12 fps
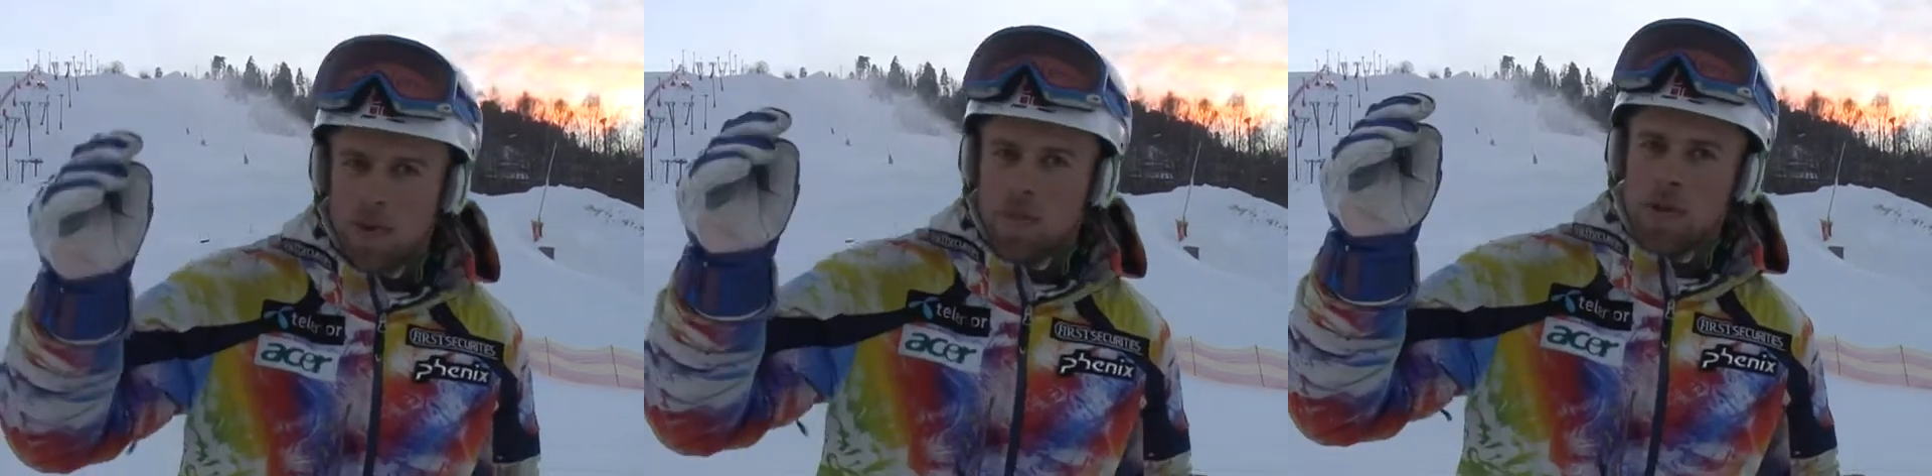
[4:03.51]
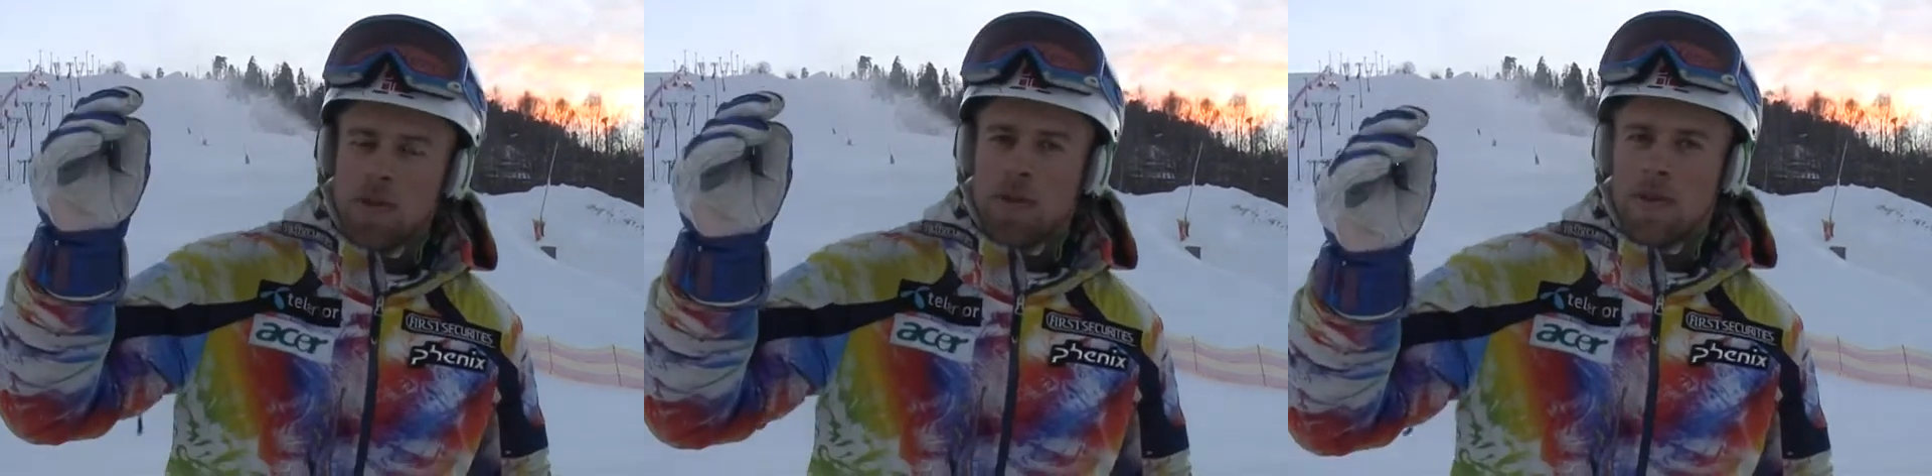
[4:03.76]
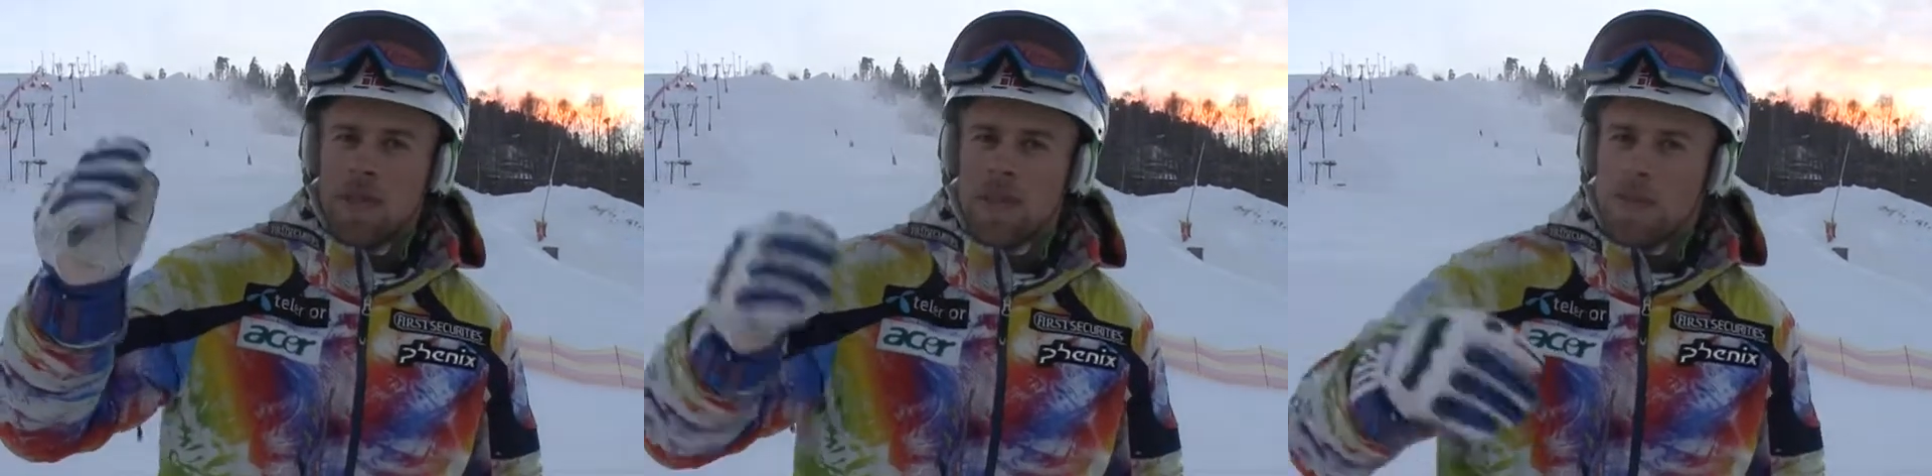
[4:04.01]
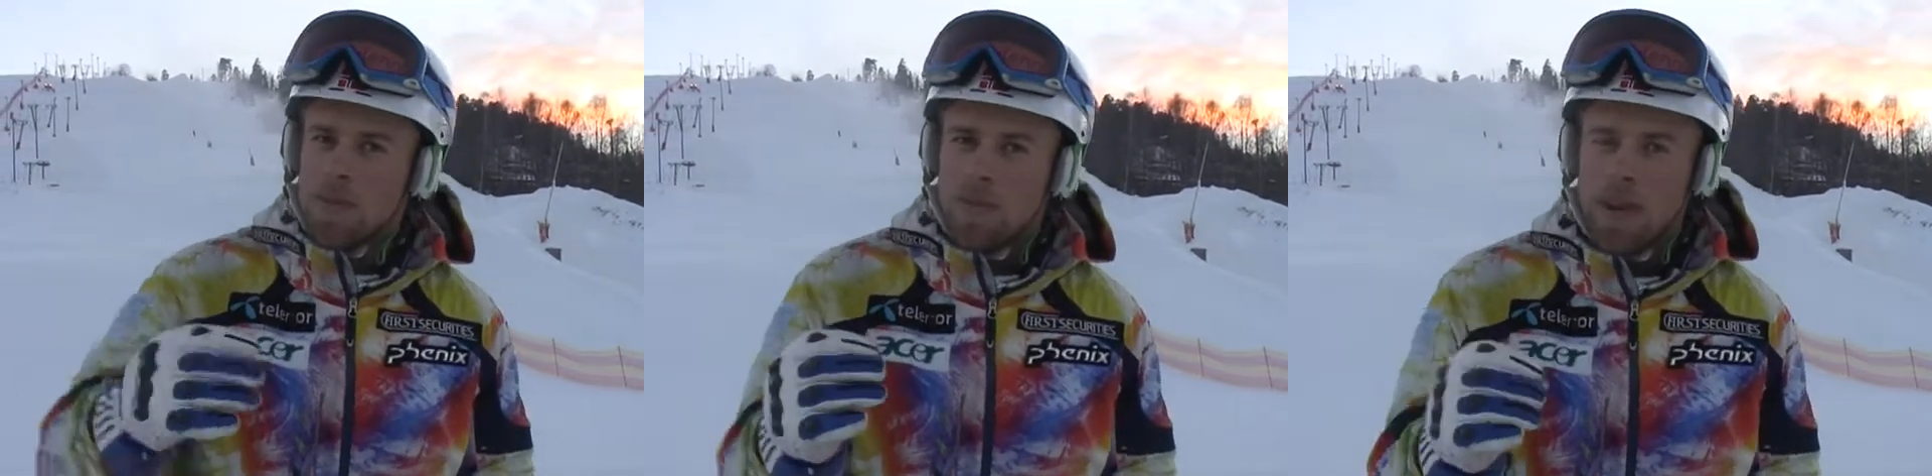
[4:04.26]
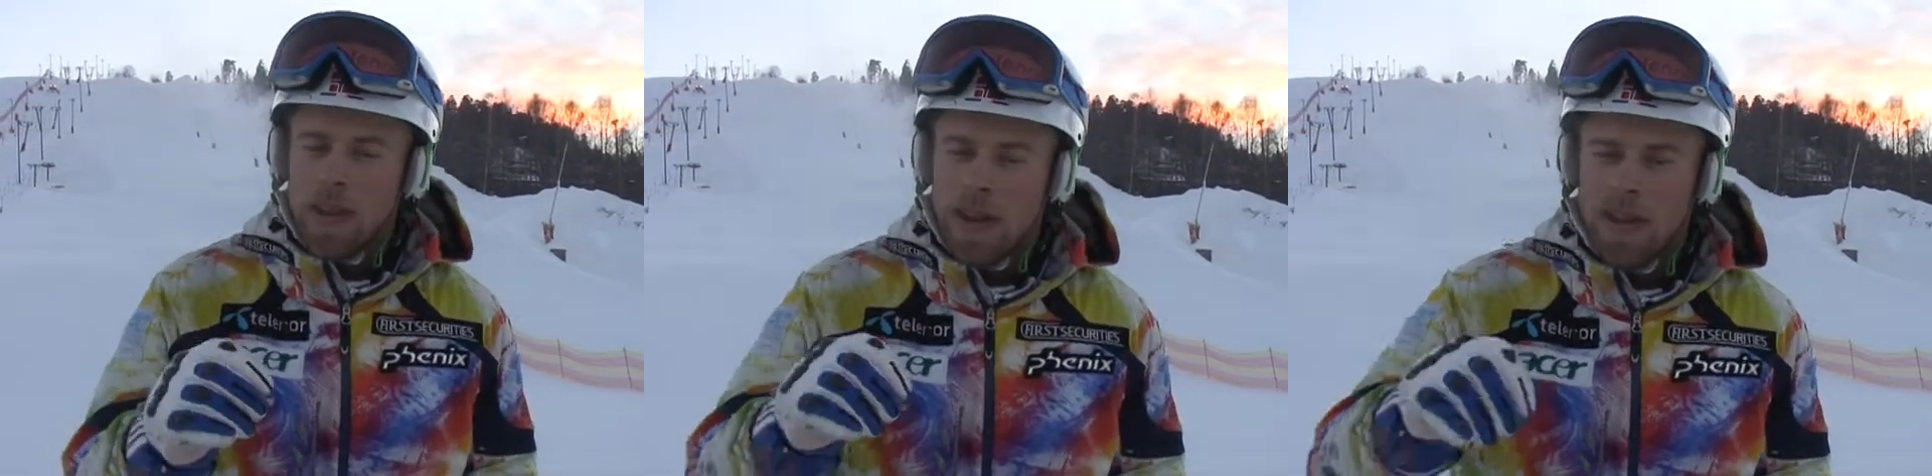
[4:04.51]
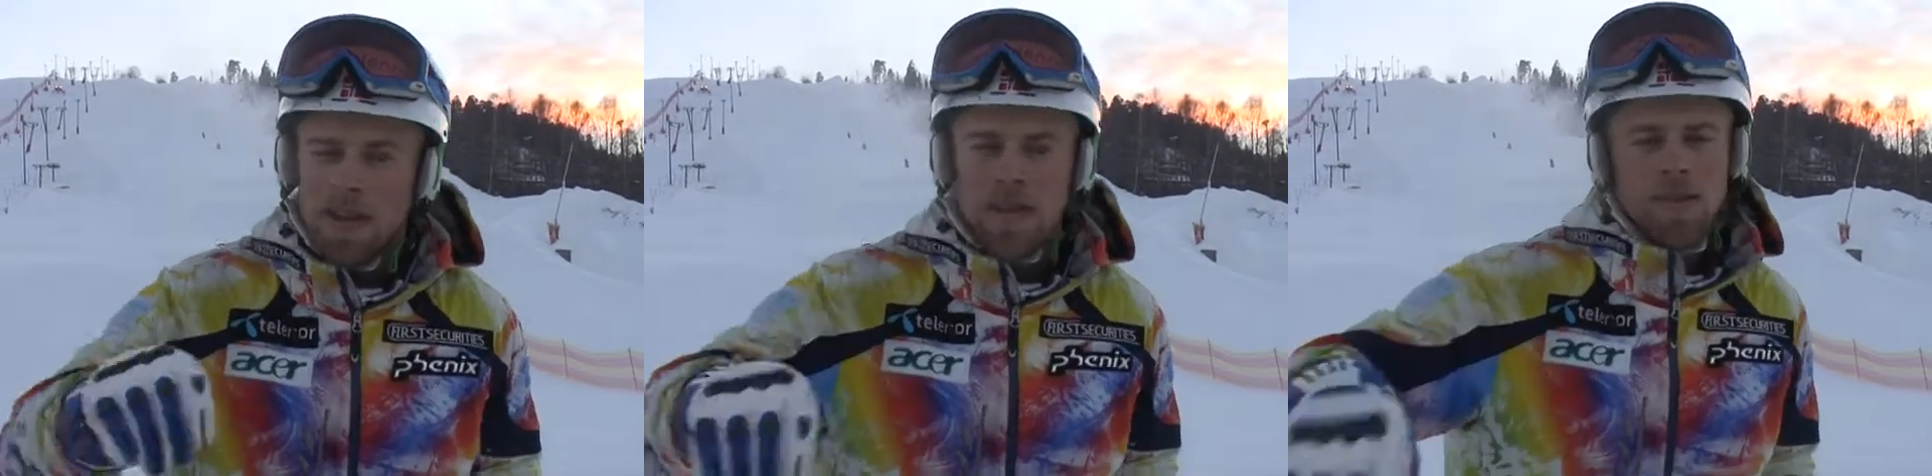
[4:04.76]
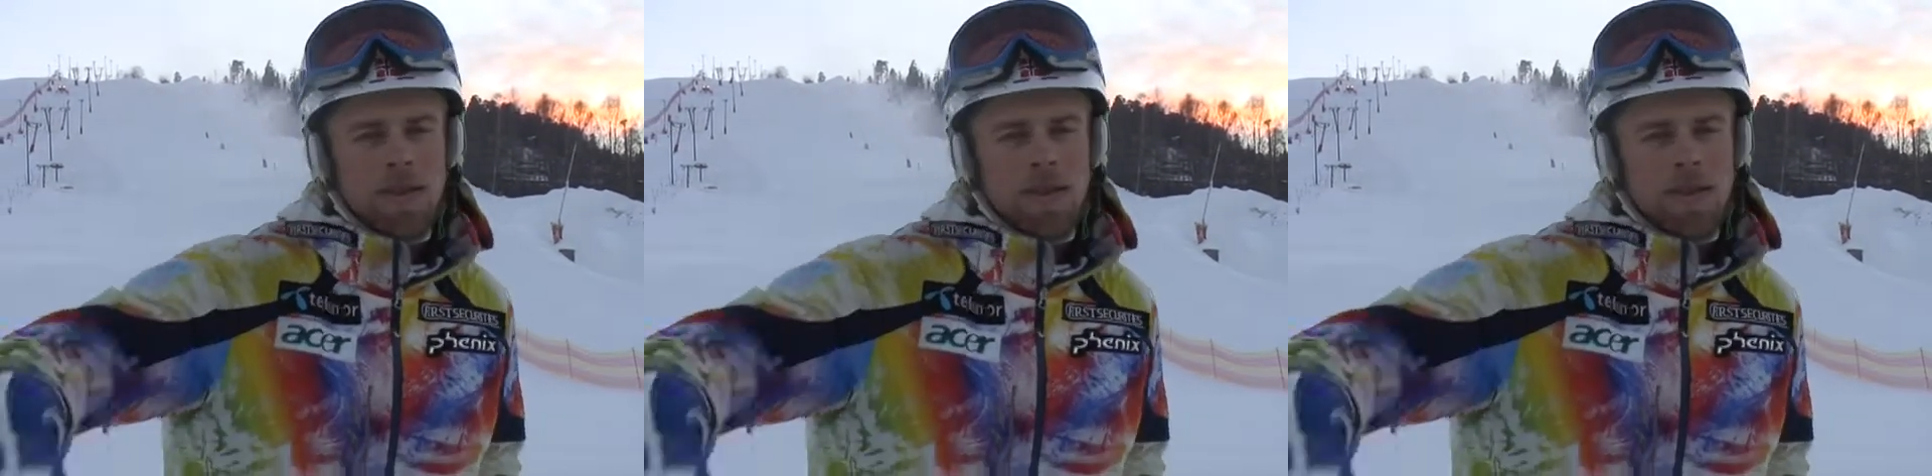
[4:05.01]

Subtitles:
put your knees too, and then